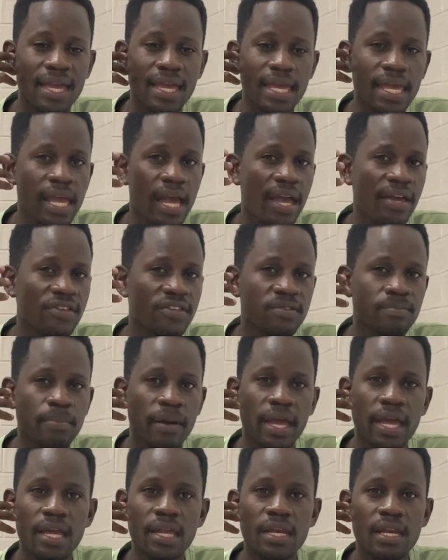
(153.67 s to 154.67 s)
ear is
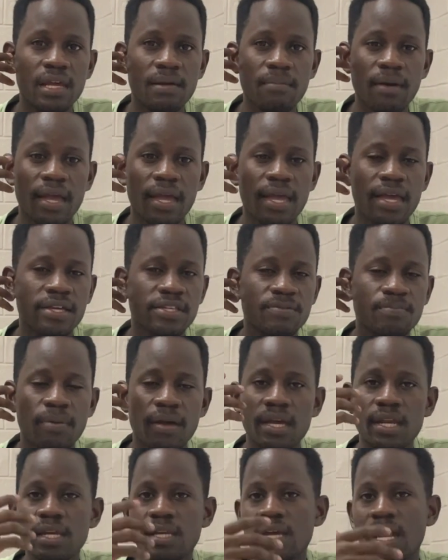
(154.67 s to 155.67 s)
paining, my ear is
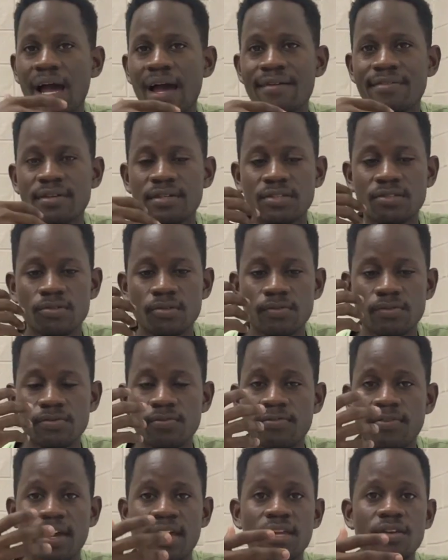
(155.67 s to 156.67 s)
paining." Others, you
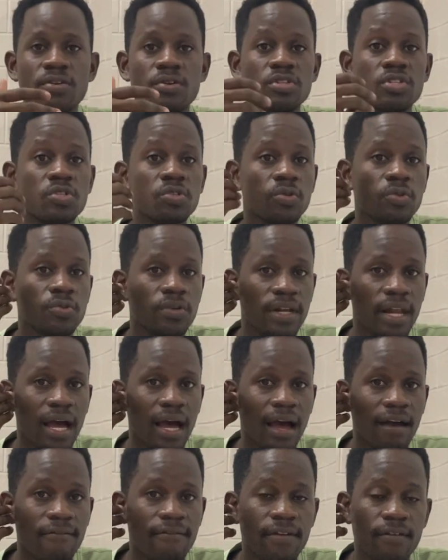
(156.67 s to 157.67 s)
find your children are
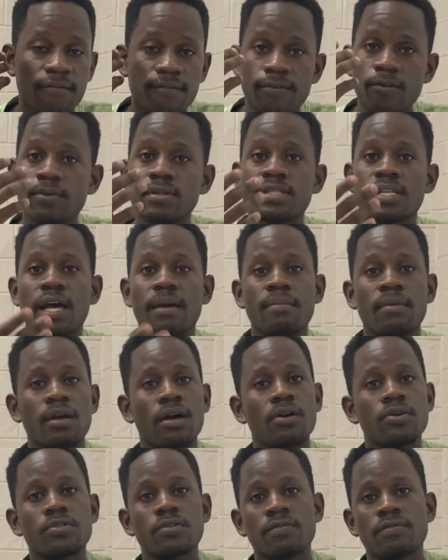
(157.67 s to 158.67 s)
having fluids coming
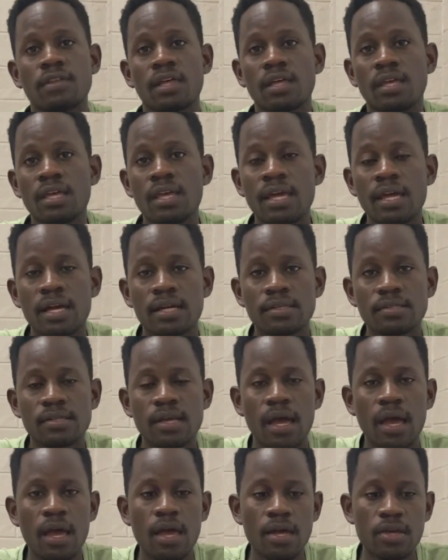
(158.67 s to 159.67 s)
out of the ears.
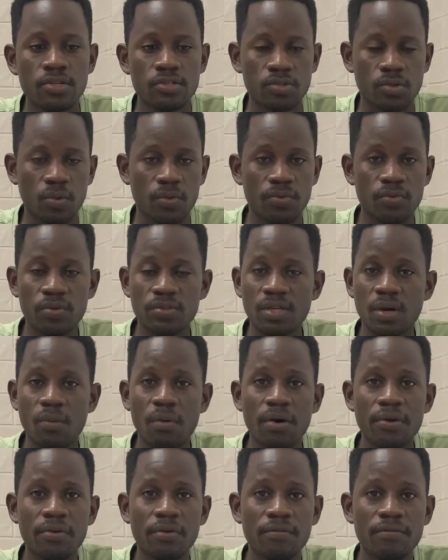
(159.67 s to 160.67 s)
So those are
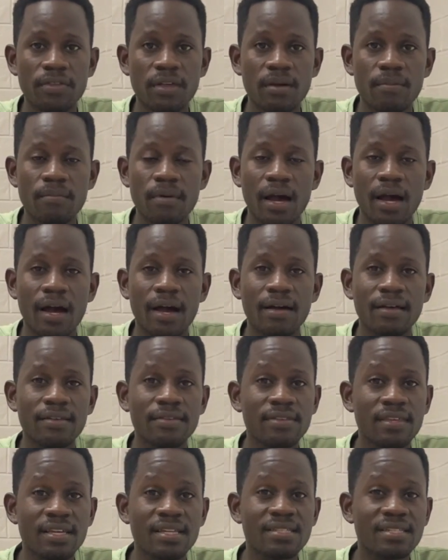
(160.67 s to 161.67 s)
one of them.
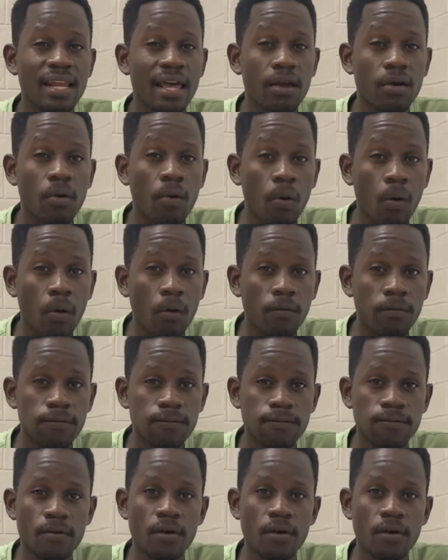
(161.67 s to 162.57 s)
Things like cough.